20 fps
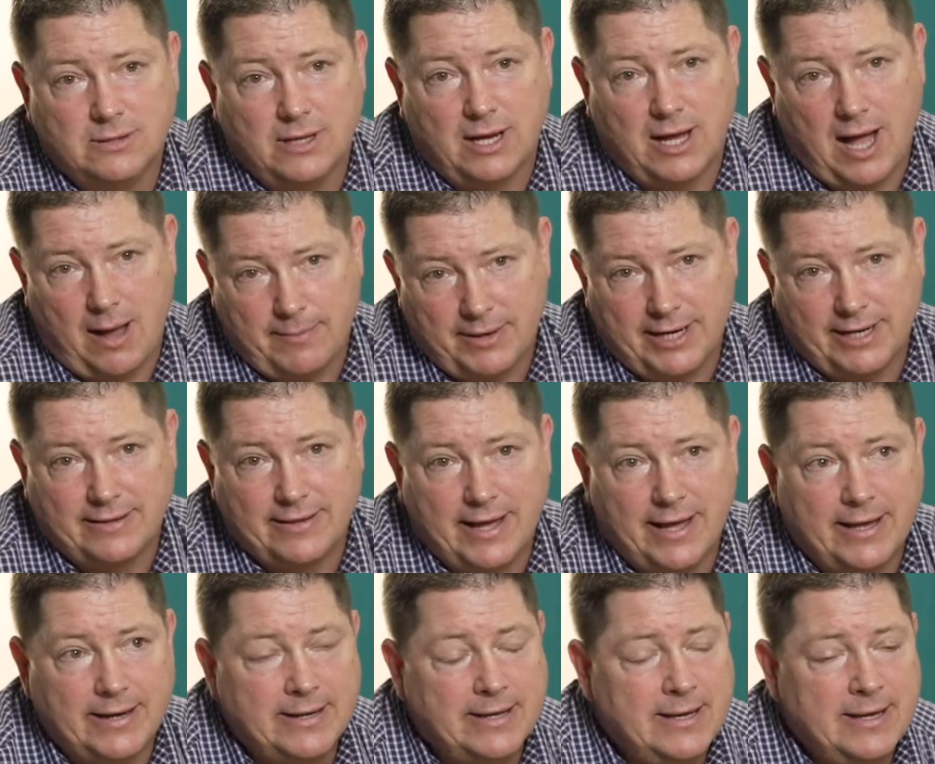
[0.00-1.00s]
accommodate
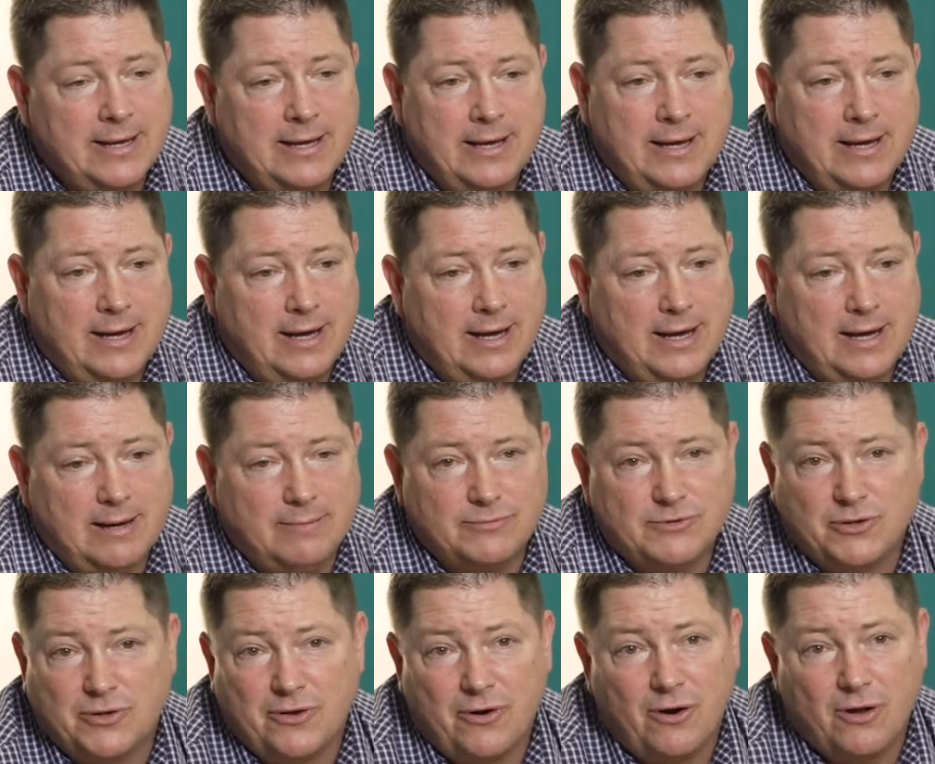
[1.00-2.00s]
that.
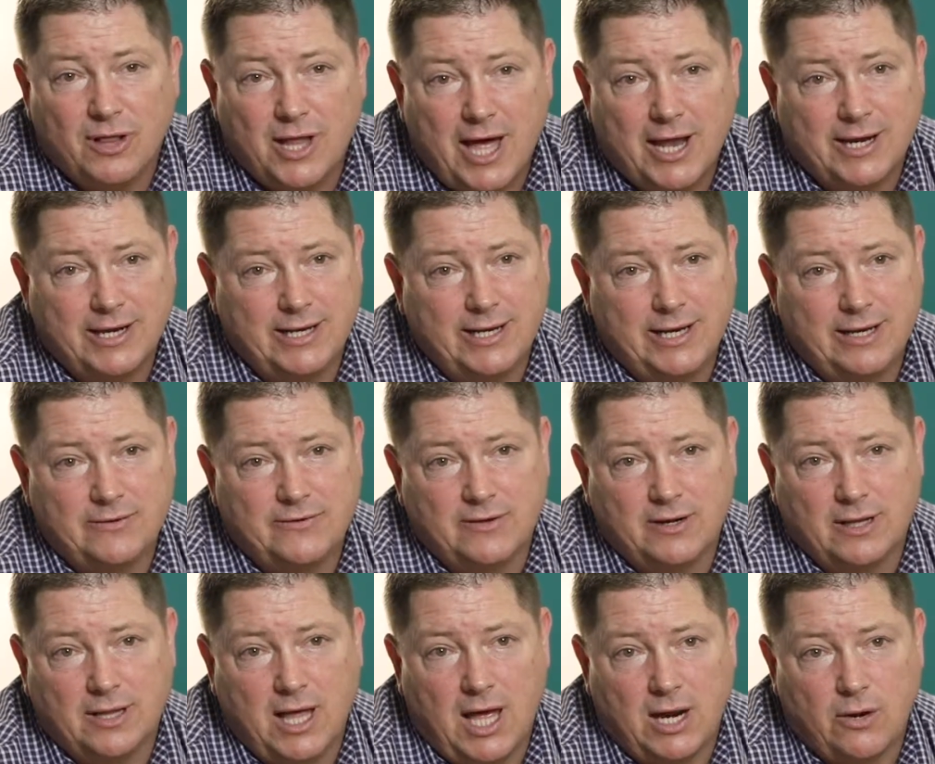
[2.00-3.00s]
So there are a lot of needs
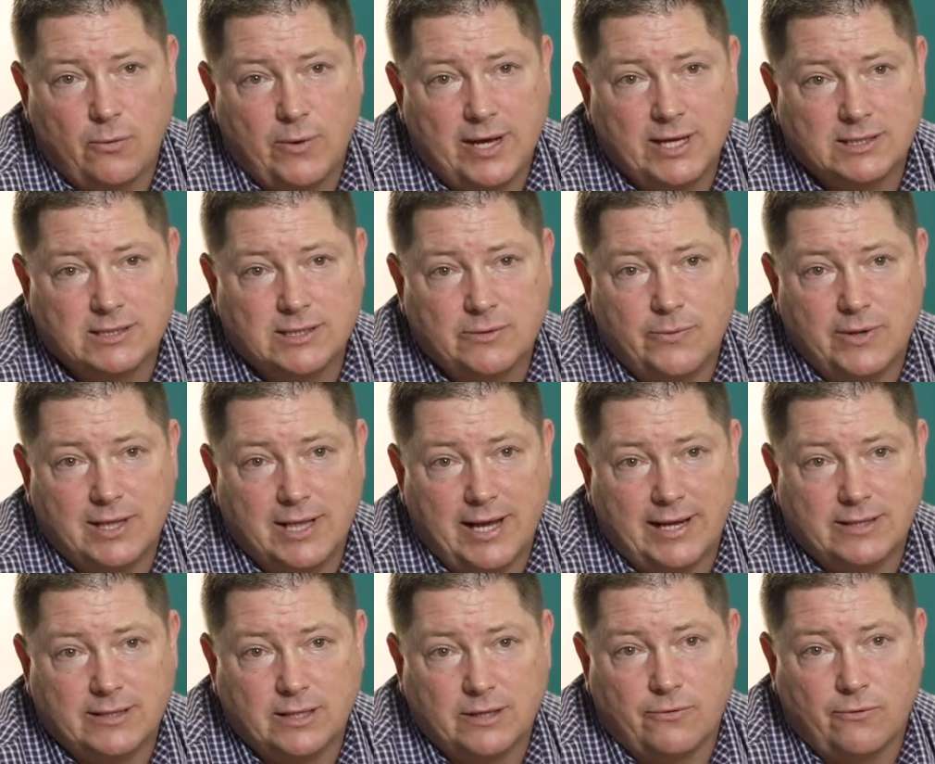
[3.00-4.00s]
and a lot of ways that we'd
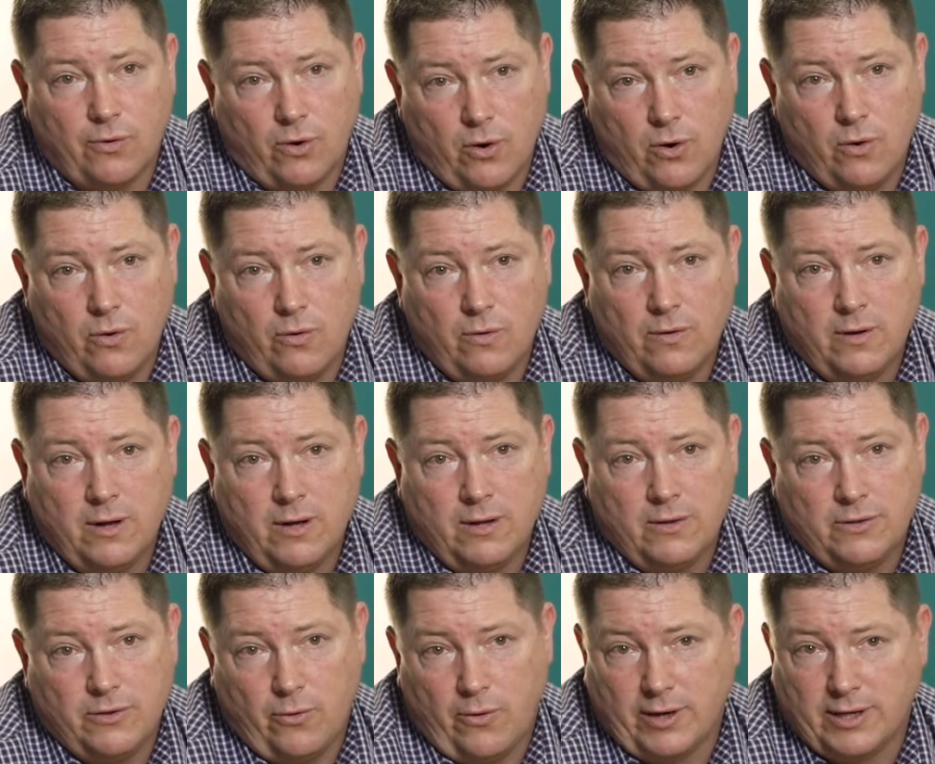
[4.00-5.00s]
like to grow
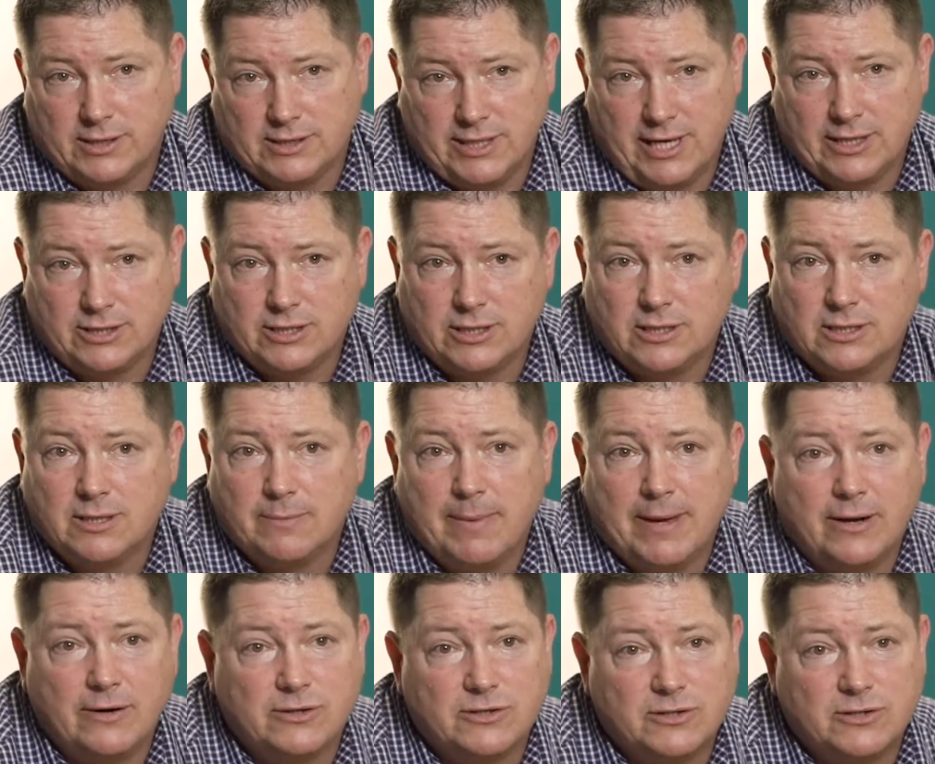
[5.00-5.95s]
the organization to better